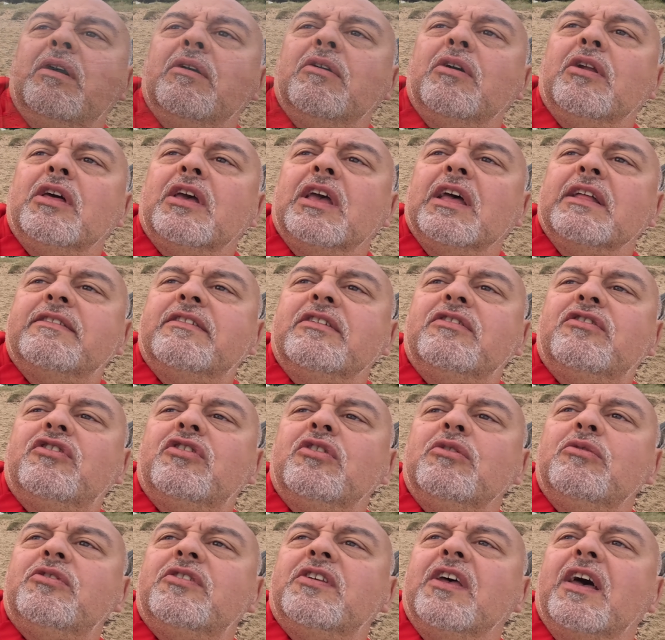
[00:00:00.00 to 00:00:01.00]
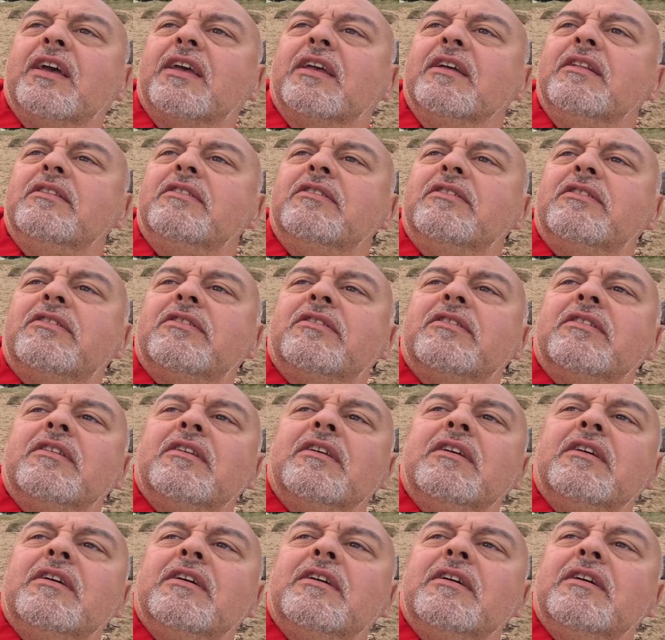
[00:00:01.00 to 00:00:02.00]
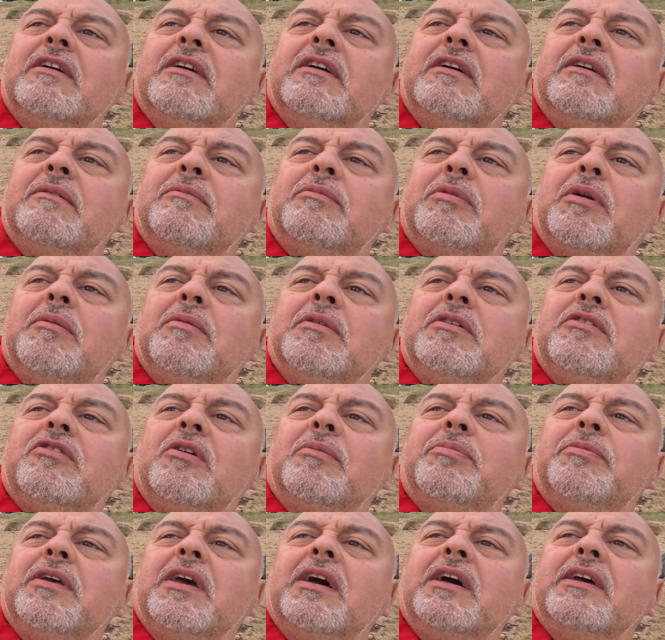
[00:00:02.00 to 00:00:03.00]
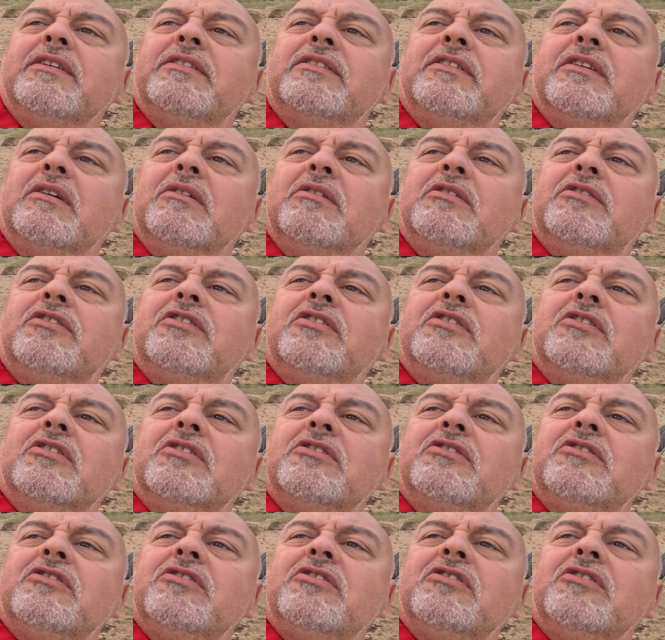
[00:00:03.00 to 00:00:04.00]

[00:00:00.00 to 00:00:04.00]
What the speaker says: going to get to 2 seconds, probably drop the ISO a touch.